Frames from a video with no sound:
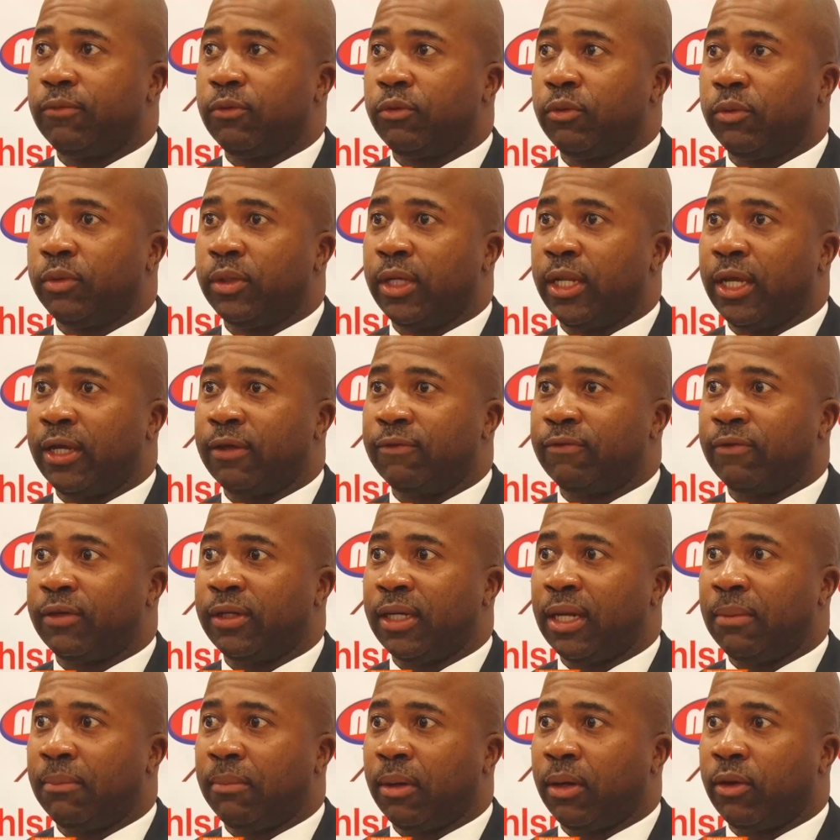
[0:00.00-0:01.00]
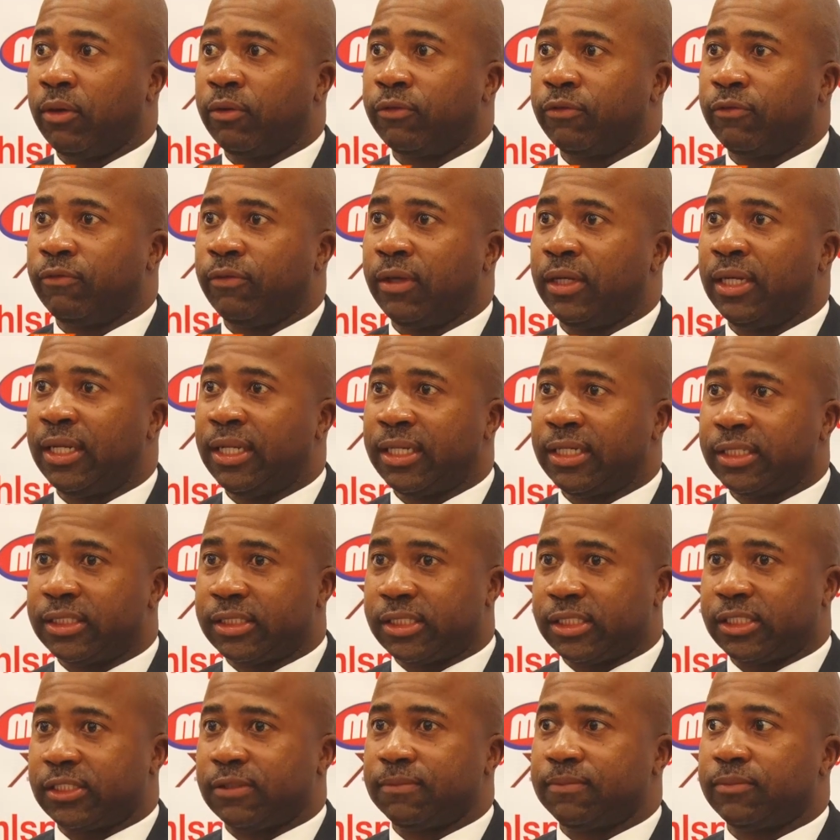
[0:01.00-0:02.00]
we will have a number of
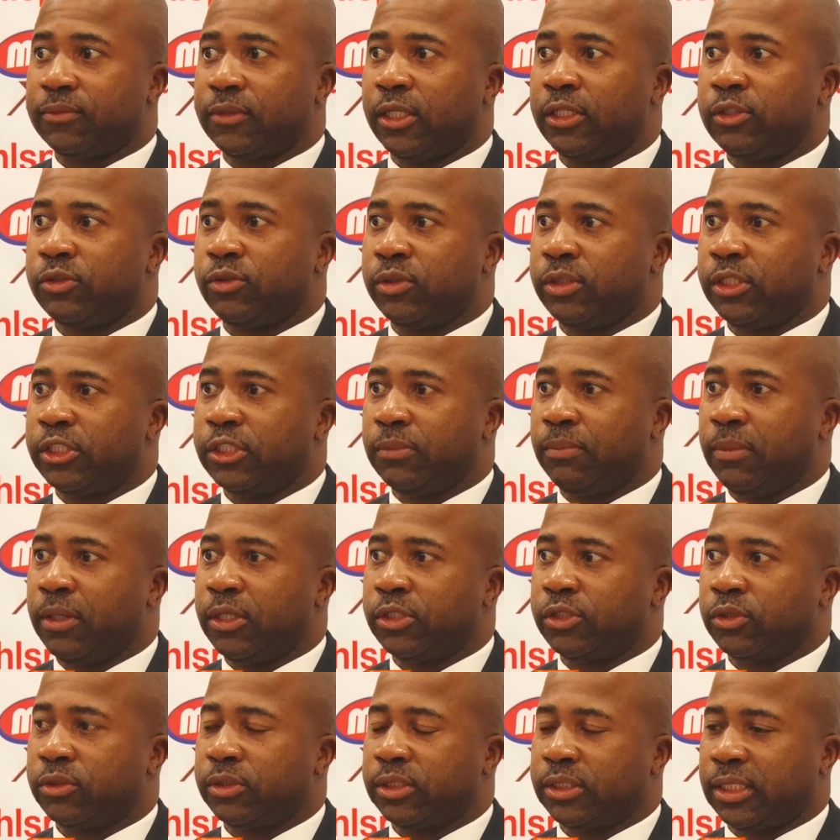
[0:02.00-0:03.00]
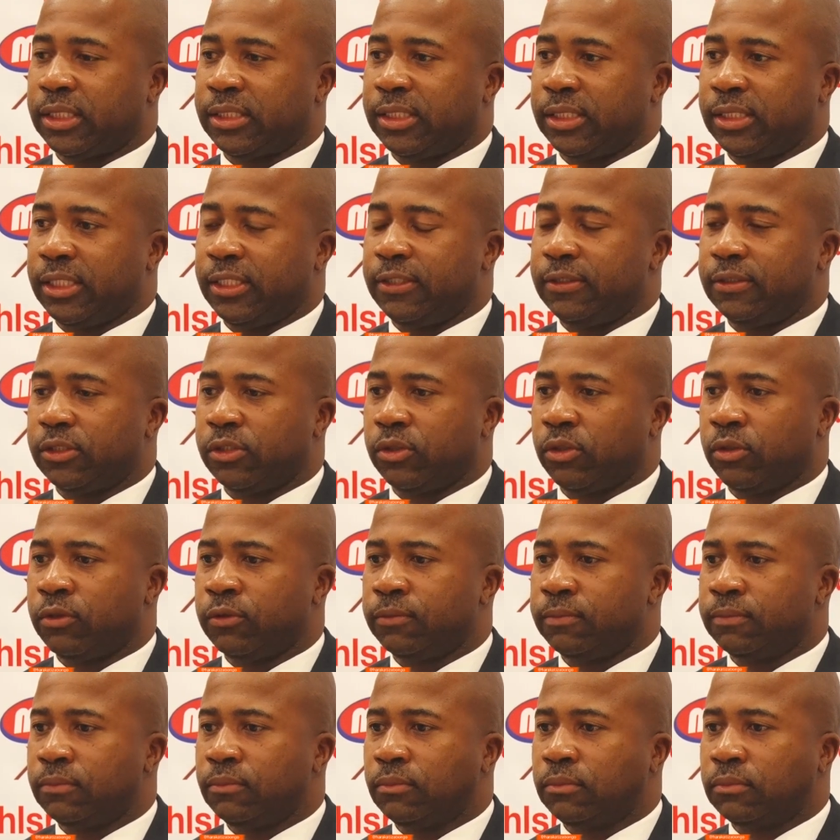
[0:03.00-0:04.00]
links into this match on Saturday. So